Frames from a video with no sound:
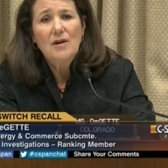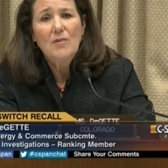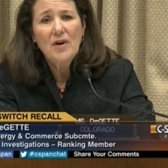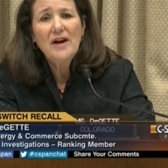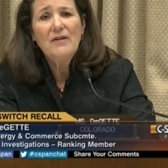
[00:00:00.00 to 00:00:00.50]

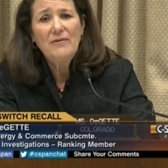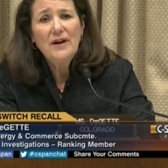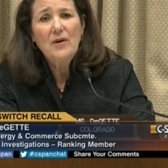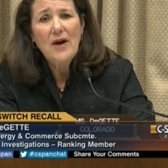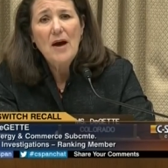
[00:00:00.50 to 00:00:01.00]
We're going to
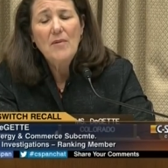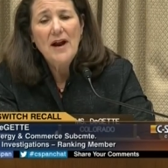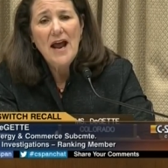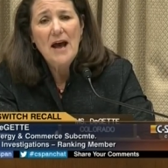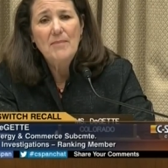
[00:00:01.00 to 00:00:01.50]
figure out what
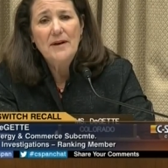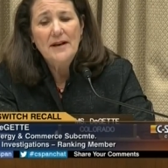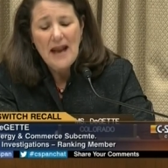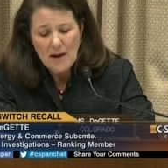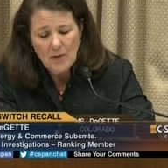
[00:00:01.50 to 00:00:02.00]

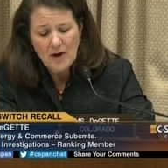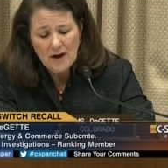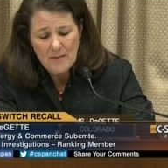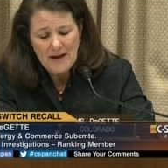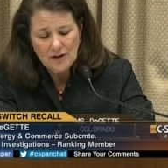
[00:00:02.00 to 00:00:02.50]
happened, and we're going
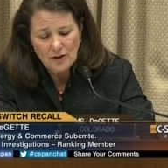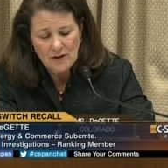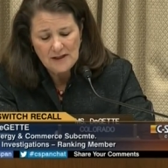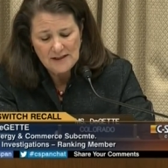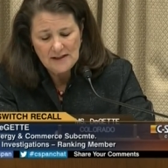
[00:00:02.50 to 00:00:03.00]
to make sure
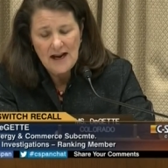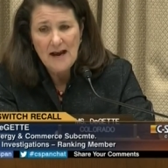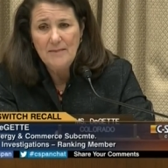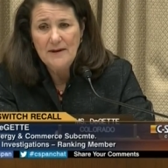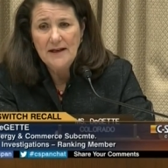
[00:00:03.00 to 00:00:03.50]
it doesn't
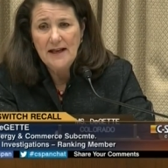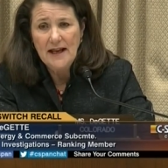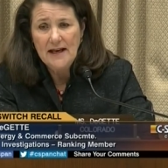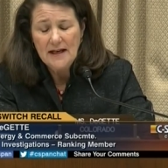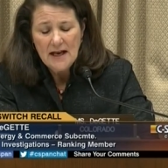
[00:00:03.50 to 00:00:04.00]
happen
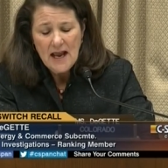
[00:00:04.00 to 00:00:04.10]
again.